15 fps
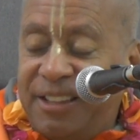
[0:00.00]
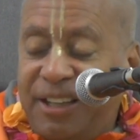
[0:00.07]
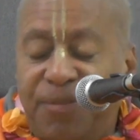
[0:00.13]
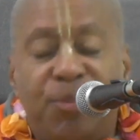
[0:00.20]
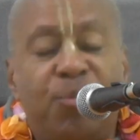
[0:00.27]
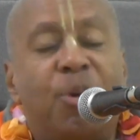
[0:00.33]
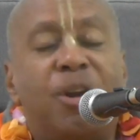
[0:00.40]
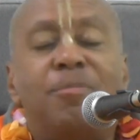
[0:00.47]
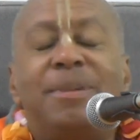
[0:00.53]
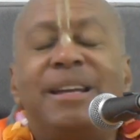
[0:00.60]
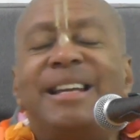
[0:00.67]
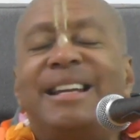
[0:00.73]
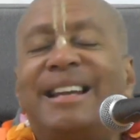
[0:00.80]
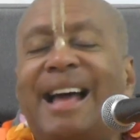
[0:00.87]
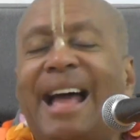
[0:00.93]
If you want to
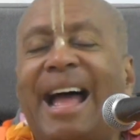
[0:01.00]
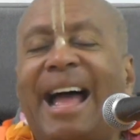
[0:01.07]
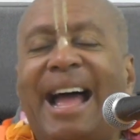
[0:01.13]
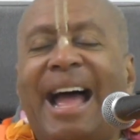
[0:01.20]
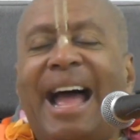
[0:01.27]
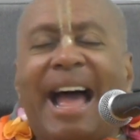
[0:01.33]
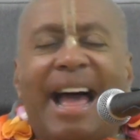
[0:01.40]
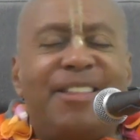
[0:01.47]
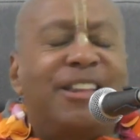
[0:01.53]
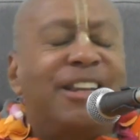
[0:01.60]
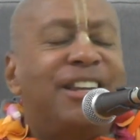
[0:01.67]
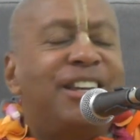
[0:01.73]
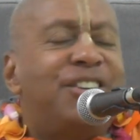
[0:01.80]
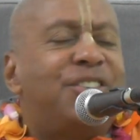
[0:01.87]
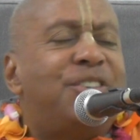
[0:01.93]
be an
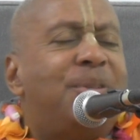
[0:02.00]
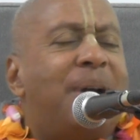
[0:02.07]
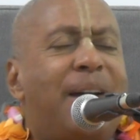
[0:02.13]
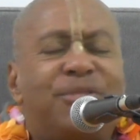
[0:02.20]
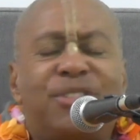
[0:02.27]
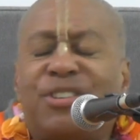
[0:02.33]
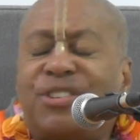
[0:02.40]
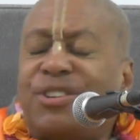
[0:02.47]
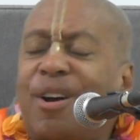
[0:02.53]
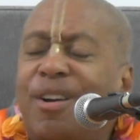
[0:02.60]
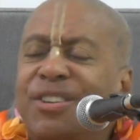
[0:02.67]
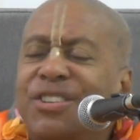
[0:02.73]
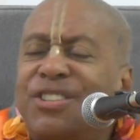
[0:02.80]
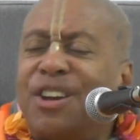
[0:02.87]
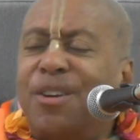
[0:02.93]
athlete, you have to
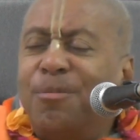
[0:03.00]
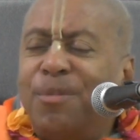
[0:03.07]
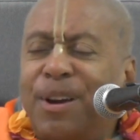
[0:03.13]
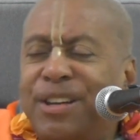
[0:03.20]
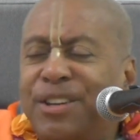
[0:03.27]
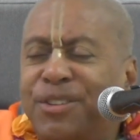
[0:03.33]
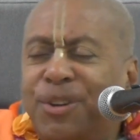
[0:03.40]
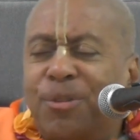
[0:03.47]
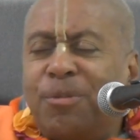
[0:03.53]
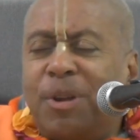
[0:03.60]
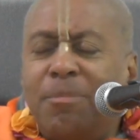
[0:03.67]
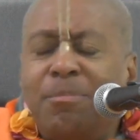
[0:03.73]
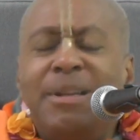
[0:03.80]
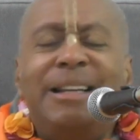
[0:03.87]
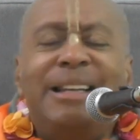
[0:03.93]
start somewhere. You don't
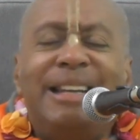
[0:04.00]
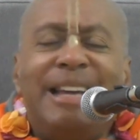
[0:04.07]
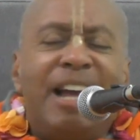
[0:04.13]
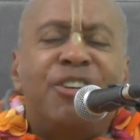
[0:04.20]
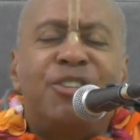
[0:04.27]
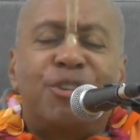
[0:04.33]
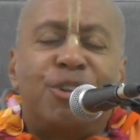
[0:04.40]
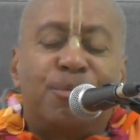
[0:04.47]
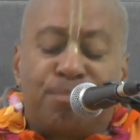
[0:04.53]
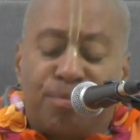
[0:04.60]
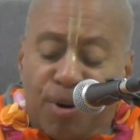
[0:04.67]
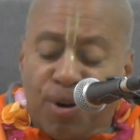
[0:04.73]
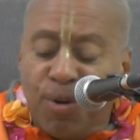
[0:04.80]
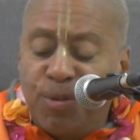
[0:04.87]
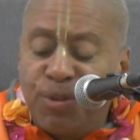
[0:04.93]
immediately enter the
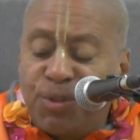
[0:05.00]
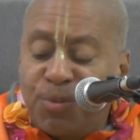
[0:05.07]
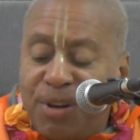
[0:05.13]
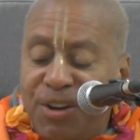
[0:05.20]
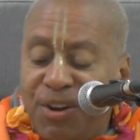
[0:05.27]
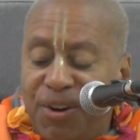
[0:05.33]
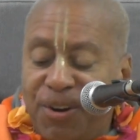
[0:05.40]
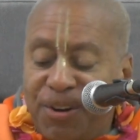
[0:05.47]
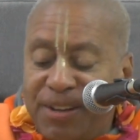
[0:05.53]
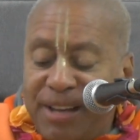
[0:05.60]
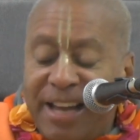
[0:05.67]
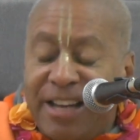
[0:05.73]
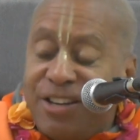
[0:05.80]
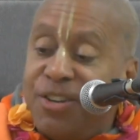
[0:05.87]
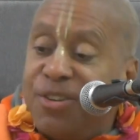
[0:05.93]
pros when you're
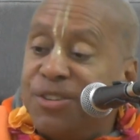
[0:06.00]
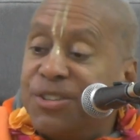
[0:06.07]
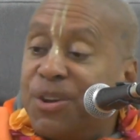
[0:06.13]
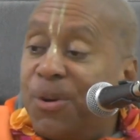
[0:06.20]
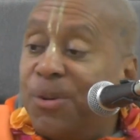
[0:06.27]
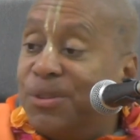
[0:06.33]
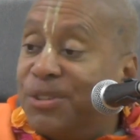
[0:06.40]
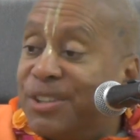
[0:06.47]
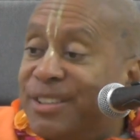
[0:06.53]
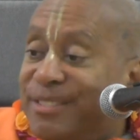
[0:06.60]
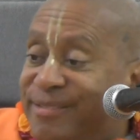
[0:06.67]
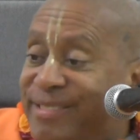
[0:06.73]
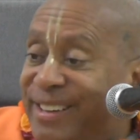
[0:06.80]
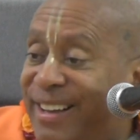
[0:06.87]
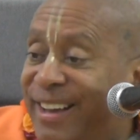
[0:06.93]
8 years old.
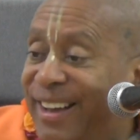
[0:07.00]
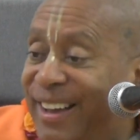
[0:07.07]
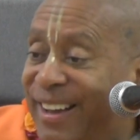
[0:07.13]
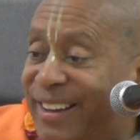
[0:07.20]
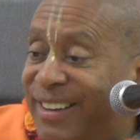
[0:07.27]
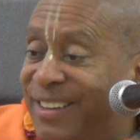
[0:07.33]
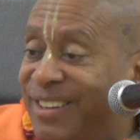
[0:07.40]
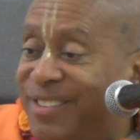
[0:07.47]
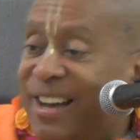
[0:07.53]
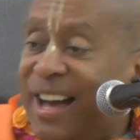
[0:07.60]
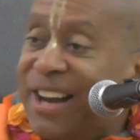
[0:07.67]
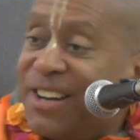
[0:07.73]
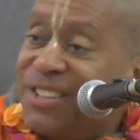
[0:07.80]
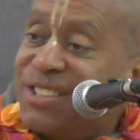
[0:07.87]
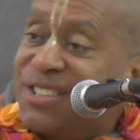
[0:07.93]
You
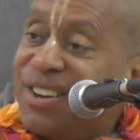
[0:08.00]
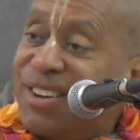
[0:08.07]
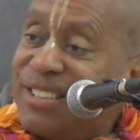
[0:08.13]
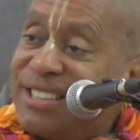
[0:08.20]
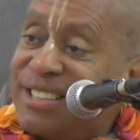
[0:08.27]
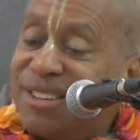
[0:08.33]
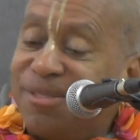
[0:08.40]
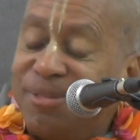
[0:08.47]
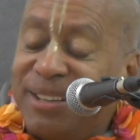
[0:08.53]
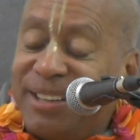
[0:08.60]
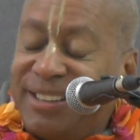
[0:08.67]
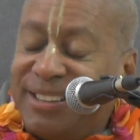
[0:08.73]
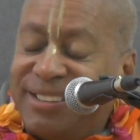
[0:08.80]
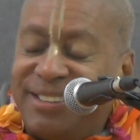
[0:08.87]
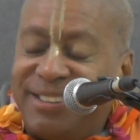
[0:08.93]
got to start
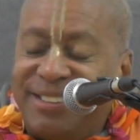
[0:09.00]
somewhere.